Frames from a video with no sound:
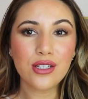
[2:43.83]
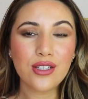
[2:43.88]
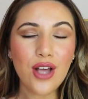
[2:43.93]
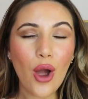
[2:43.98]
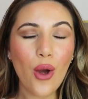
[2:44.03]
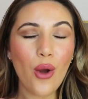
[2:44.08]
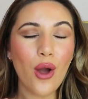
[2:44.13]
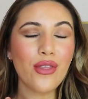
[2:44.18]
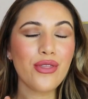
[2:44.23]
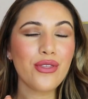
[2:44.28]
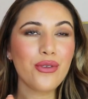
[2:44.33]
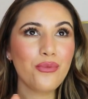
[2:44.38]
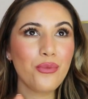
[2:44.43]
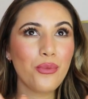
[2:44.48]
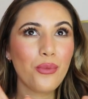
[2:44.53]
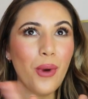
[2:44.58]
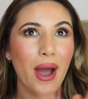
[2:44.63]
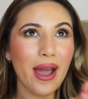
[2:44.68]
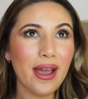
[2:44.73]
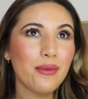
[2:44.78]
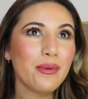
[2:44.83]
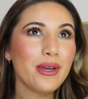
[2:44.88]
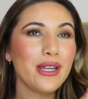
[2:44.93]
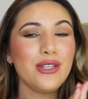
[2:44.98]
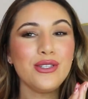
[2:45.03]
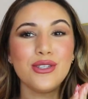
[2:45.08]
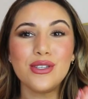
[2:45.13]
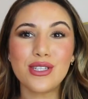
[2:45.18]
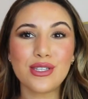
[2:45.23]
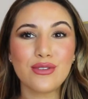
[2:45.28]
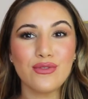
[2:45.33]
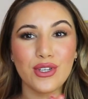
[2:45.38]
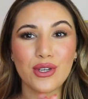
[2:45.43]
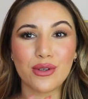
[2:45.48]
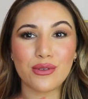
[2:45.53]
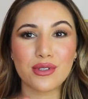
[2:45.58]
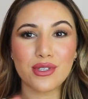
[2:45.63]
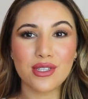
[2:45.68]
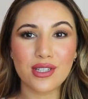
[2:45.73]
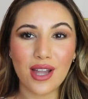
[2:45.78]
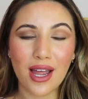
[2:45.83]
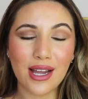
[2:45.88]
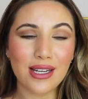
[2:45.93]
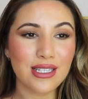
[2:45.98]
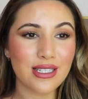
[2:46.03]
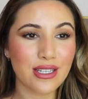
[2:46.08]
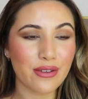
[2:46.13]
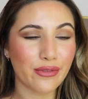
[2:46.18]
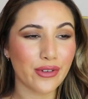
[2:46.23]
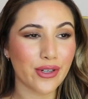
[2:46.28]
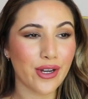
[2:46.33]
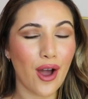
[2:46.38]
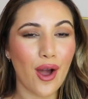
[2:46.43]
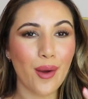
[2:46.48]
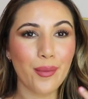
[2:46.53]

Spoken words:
So the way I'm gonna do this video is slightly different.